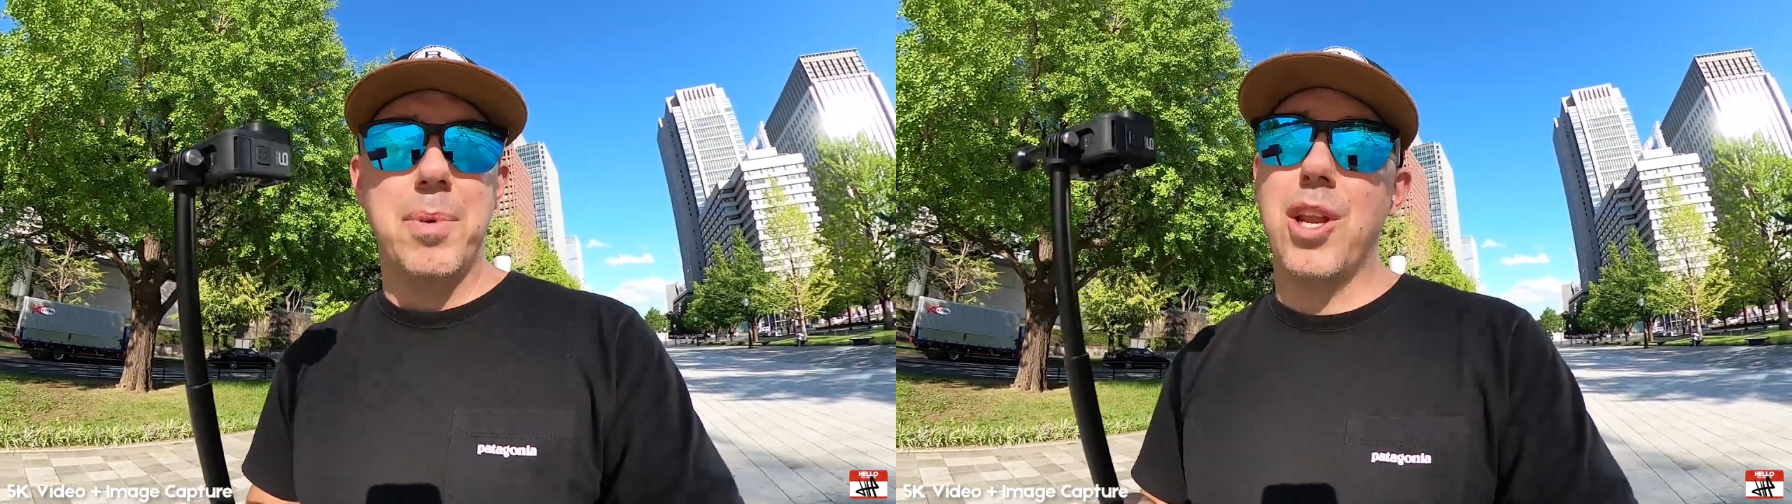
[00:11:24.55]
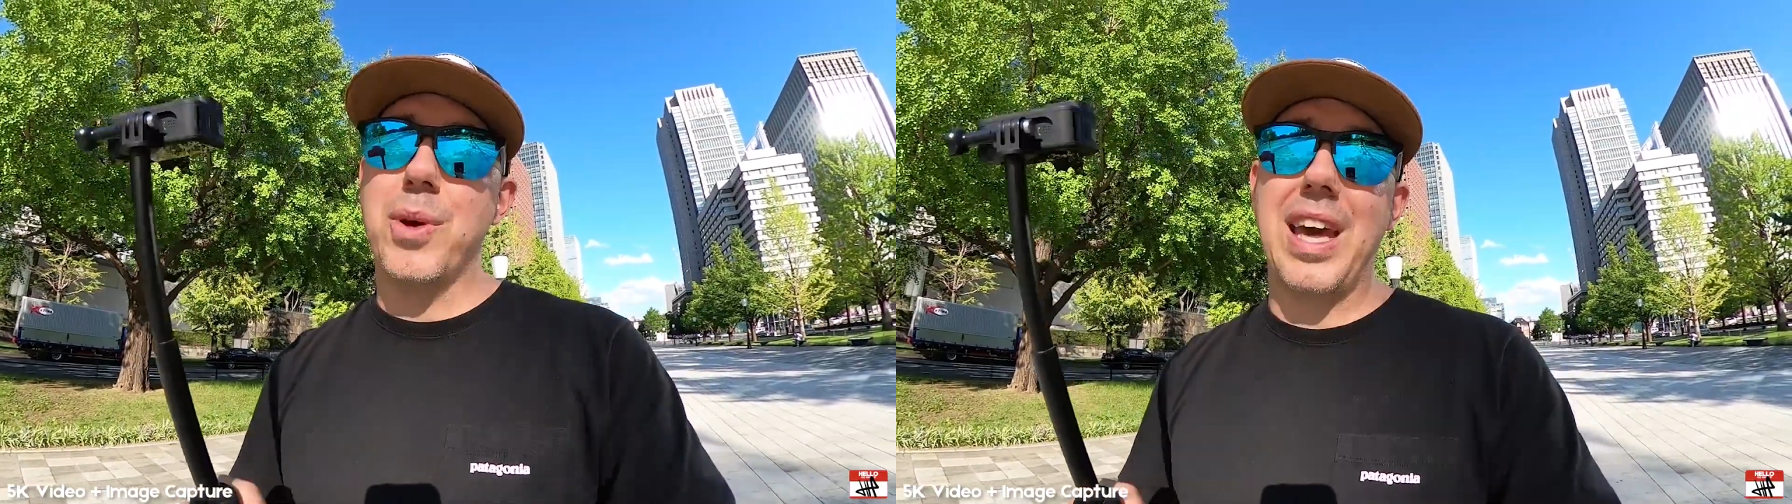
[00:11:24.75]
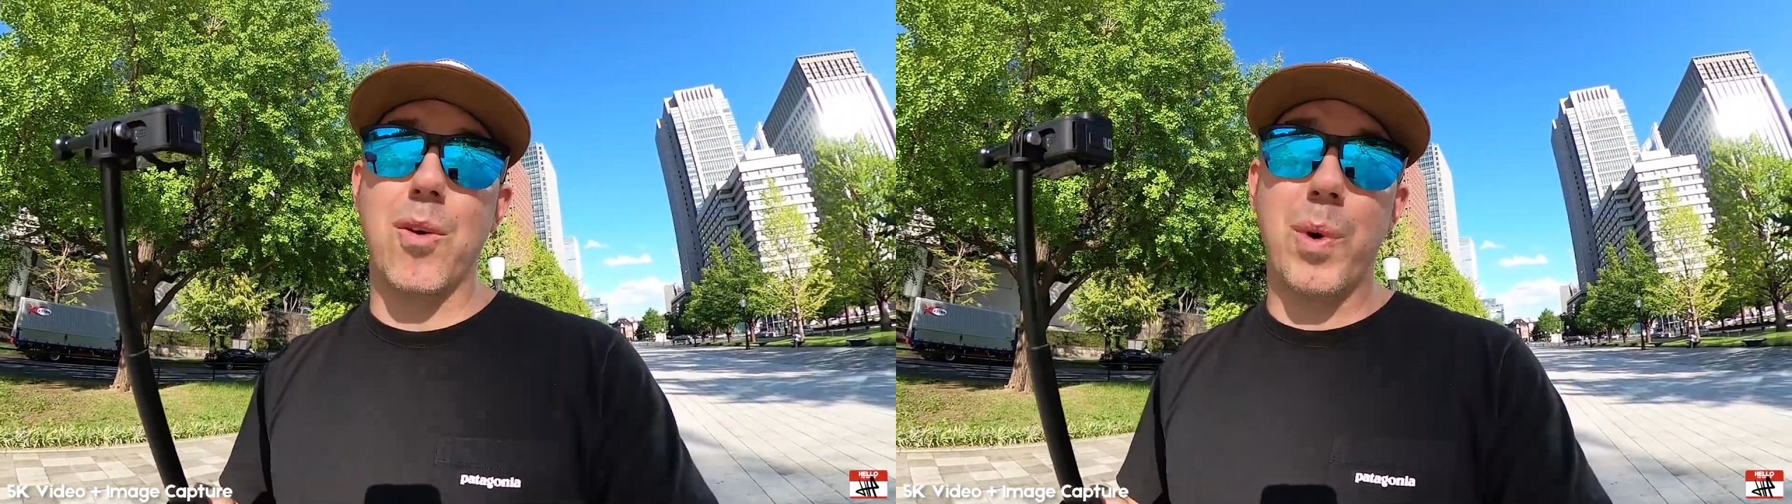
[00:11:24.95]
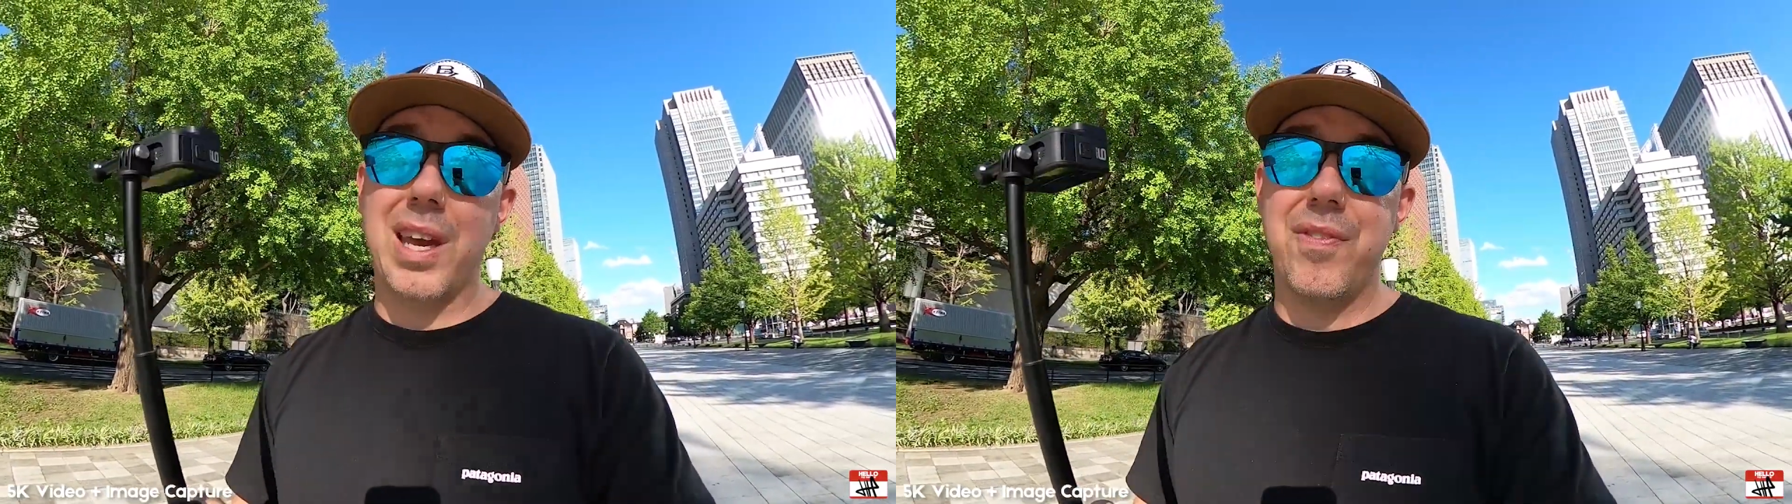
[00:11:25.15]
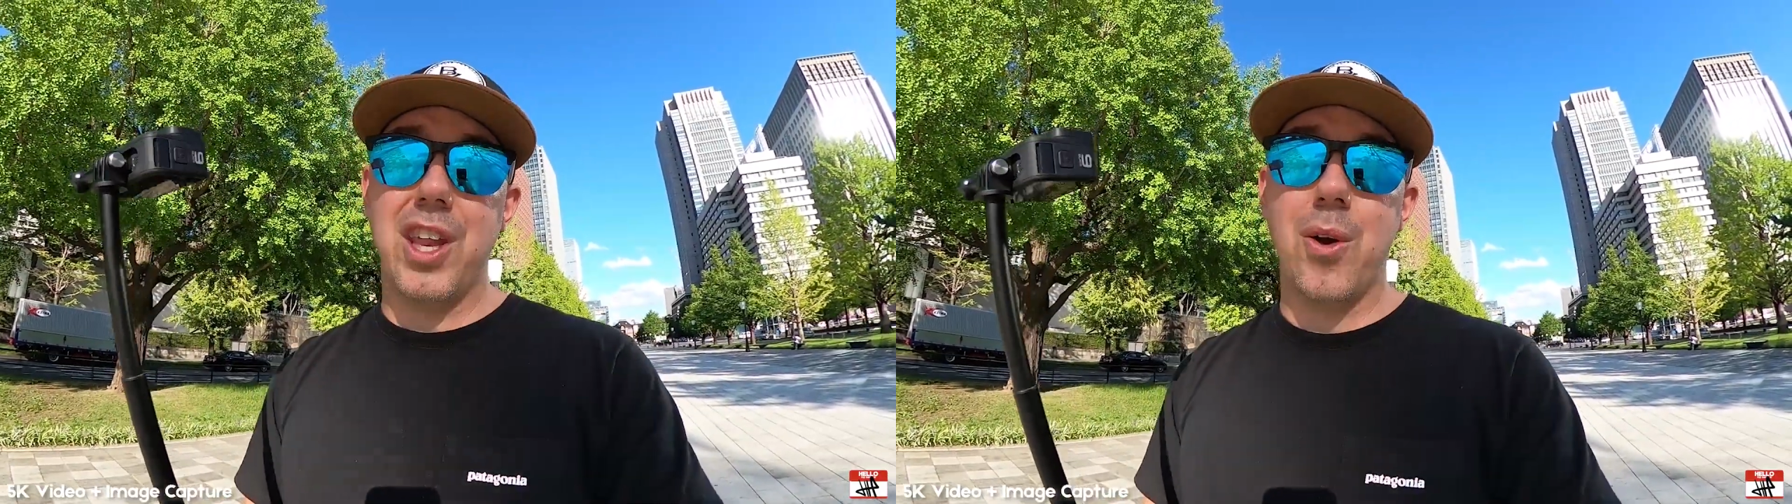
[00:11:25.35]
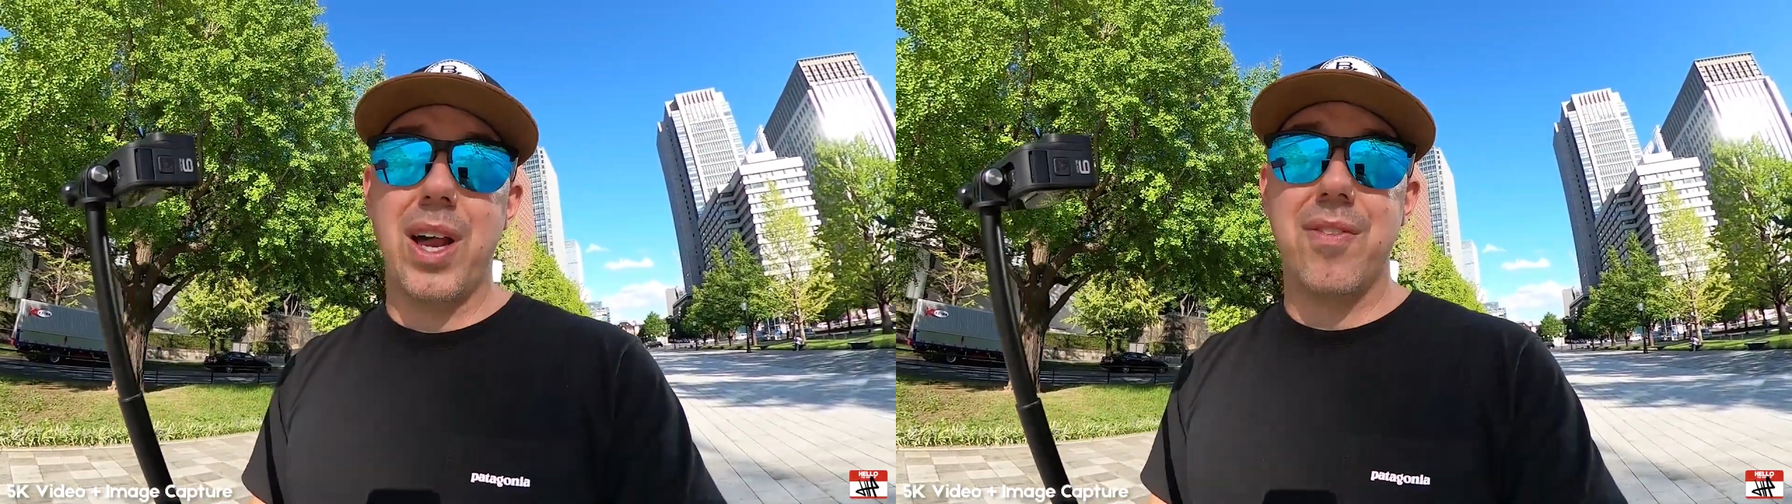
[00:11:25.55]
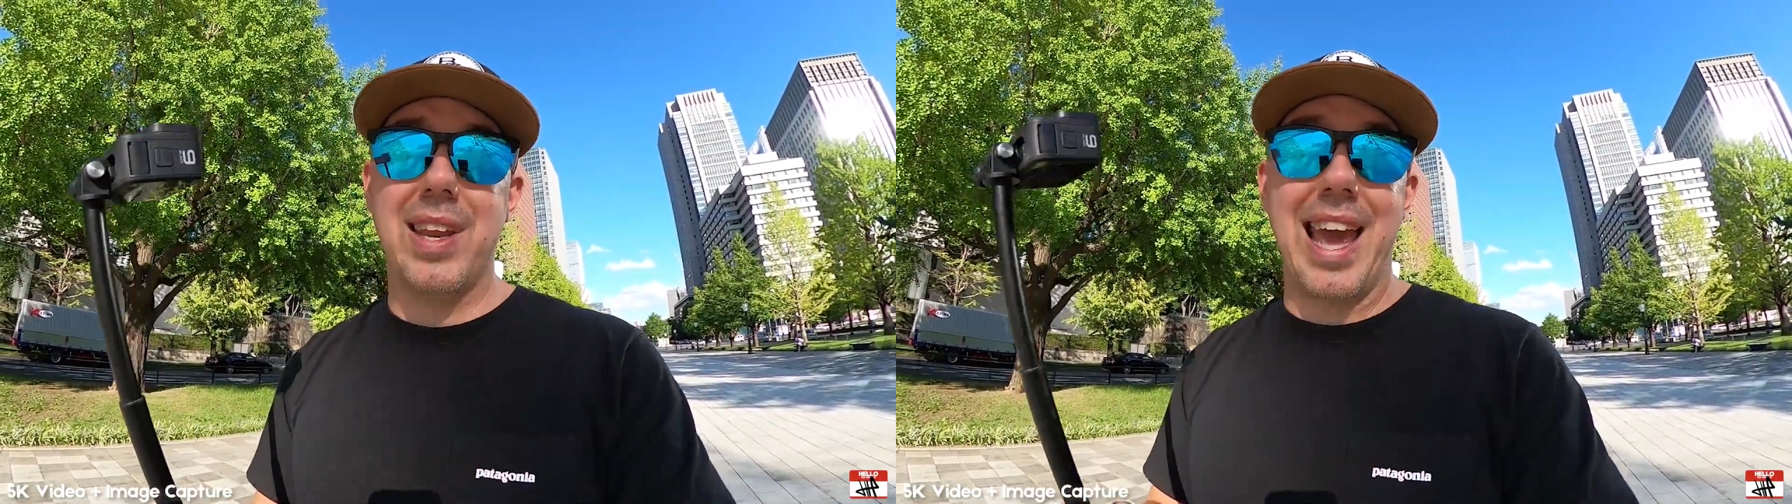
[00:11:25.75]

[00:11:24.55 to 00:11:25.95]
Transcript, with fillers: But you know, you get a wicked video out of